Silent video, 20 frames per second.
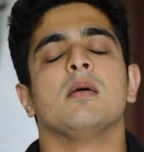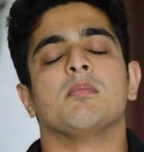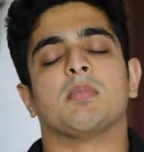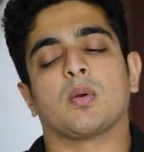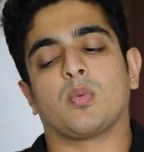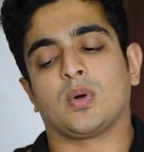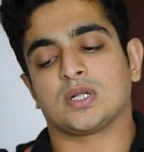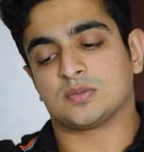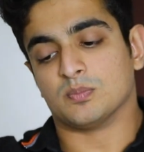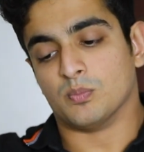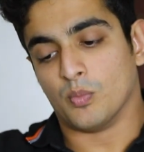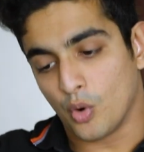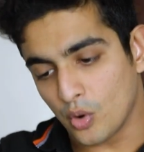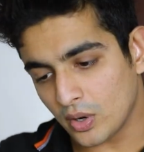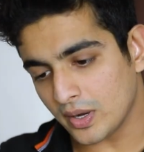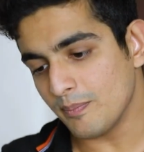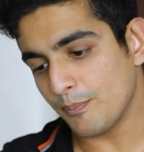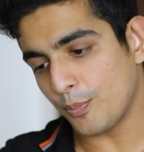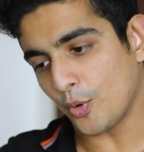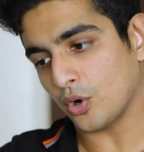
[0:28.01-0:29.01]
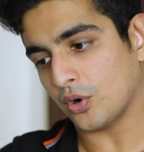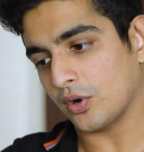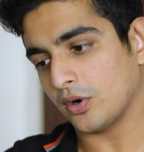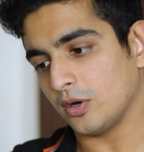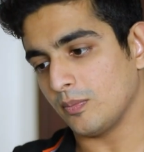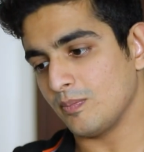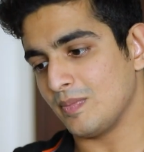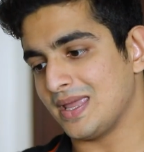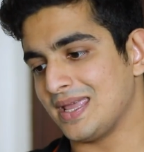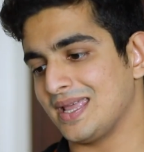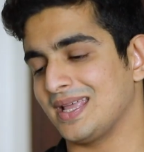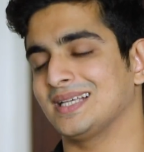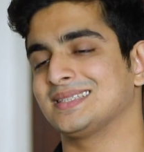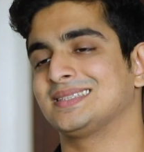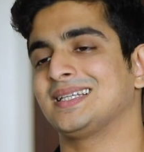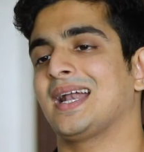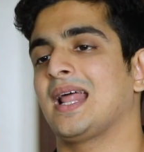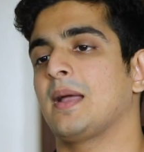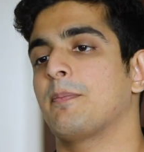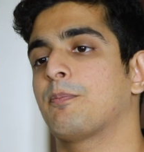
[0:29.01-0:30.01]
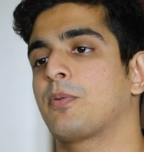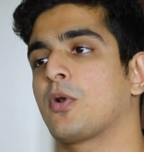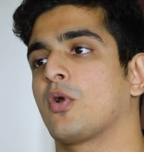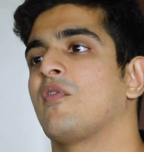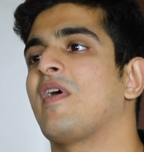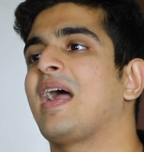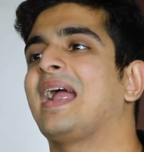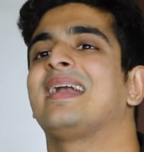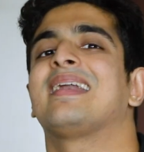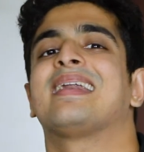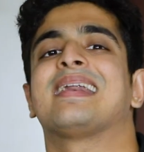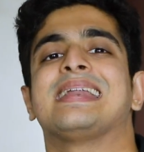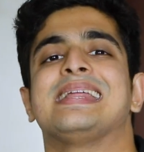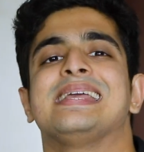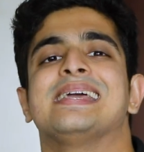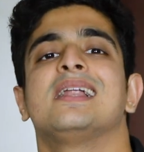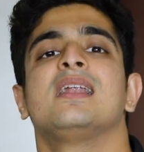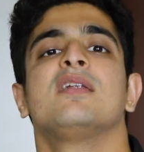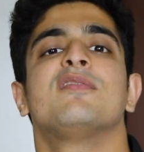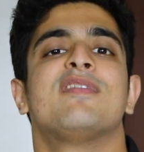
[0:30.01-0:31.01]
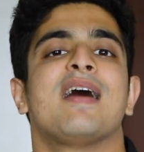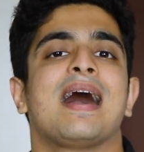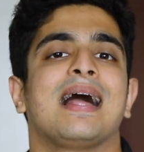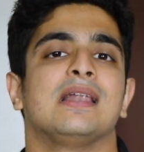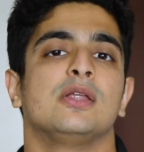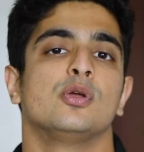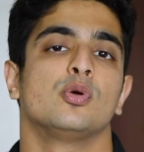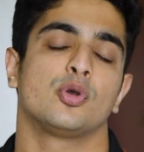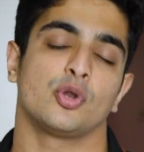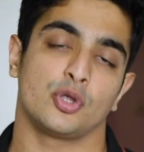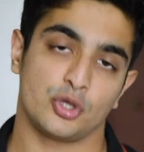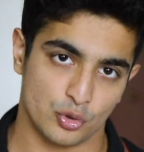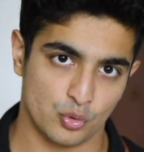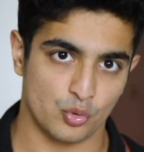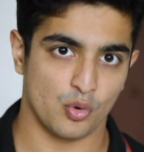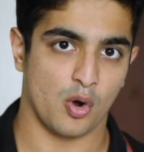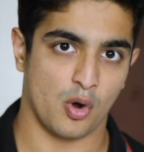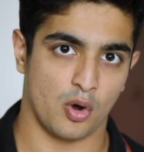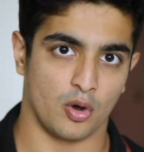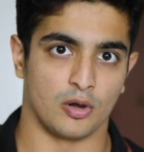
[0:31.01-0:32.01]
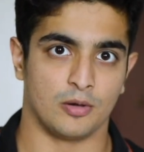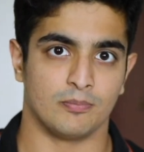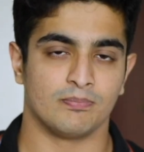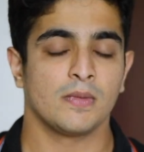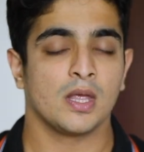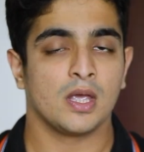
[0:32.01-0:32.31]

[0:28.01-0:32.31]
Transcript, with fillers: But what's more important to me is that I provide real value to you all.